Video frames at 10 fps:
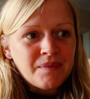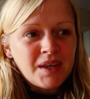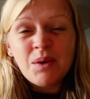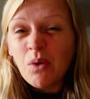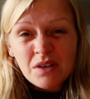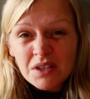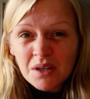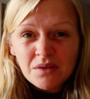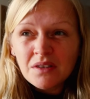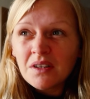he wants to
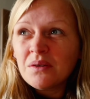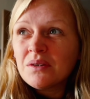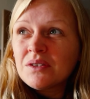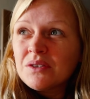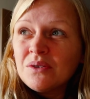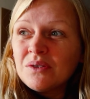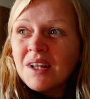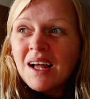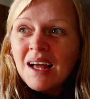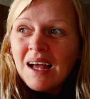go to the local
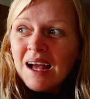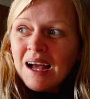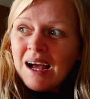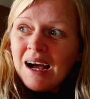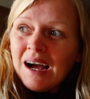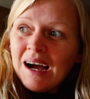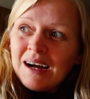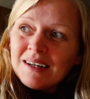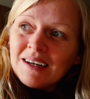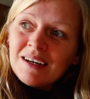school and